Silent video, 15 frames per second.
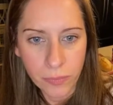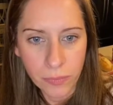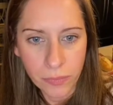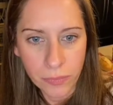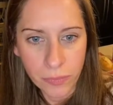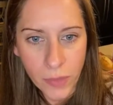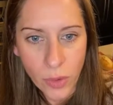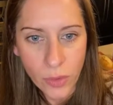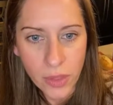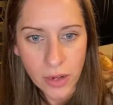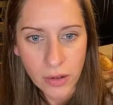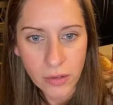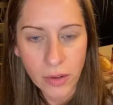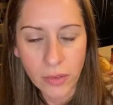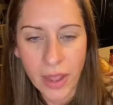Oh, there?
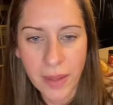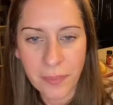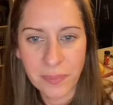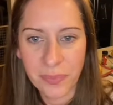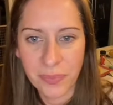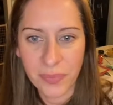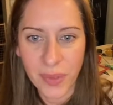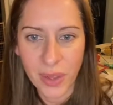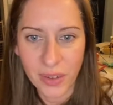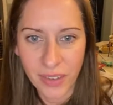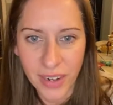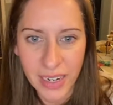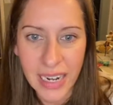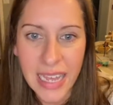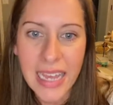Okay. Yeah. All right.
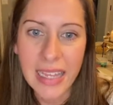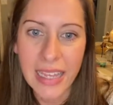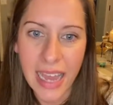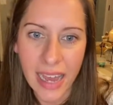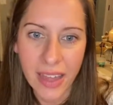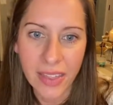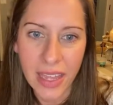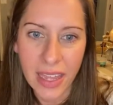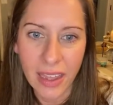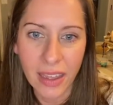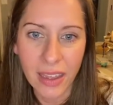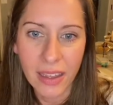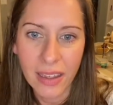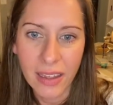Yeah, they...